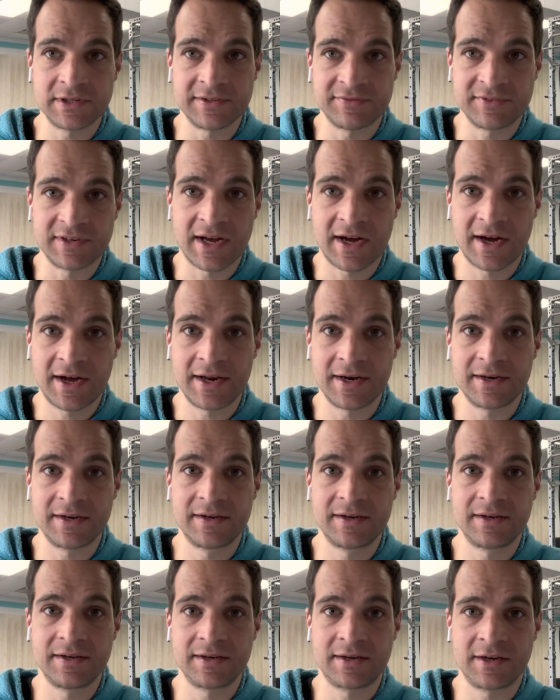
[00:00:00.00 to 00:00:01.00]
If not,
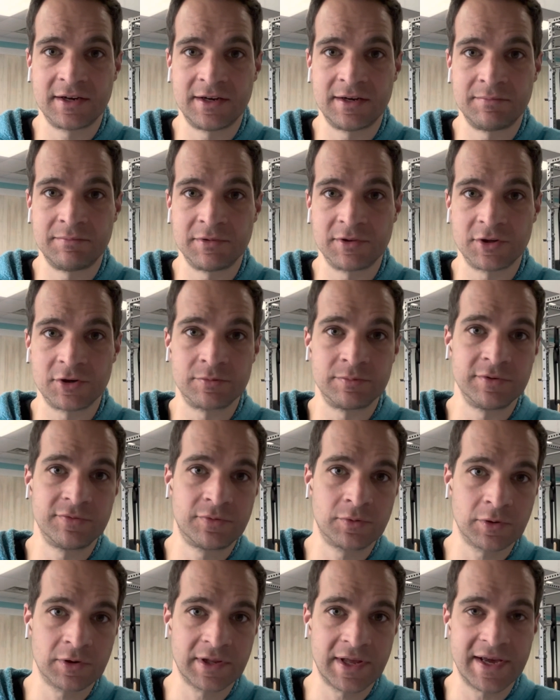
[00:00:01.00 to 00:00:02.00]
come a little
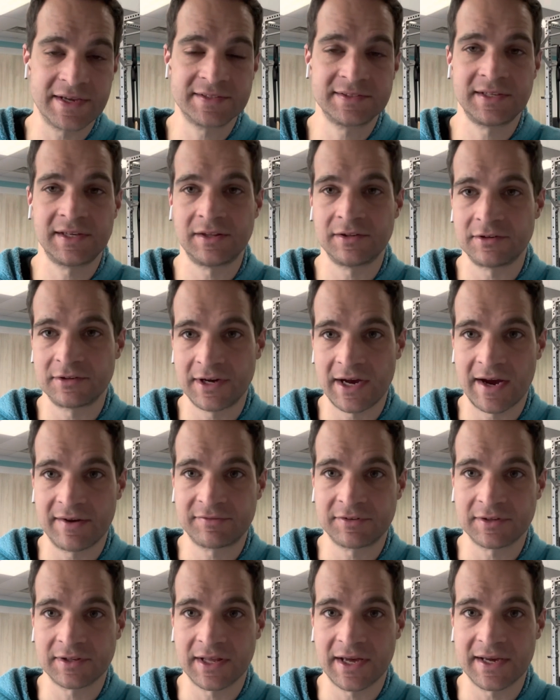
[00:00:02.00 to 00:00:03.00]
before class, stay a little
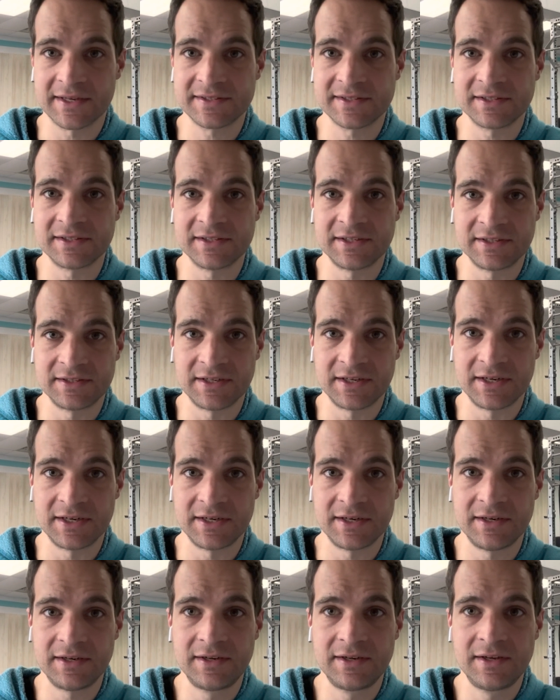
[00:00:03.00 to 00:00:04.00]
after class, and get it
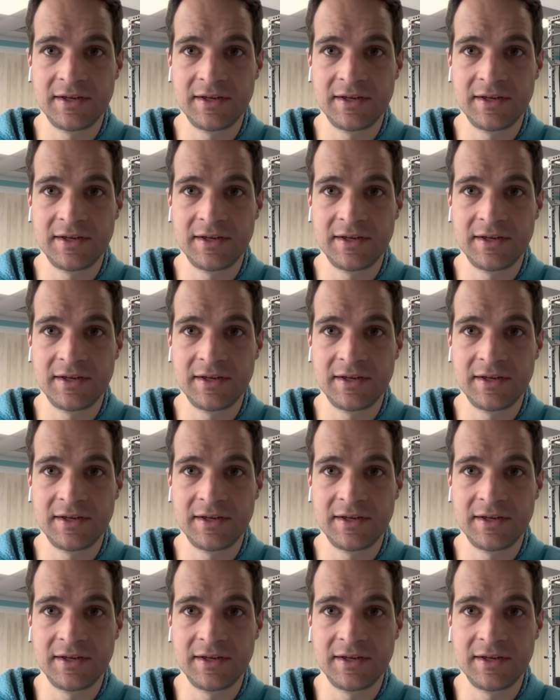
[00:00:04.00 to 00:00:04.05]
done.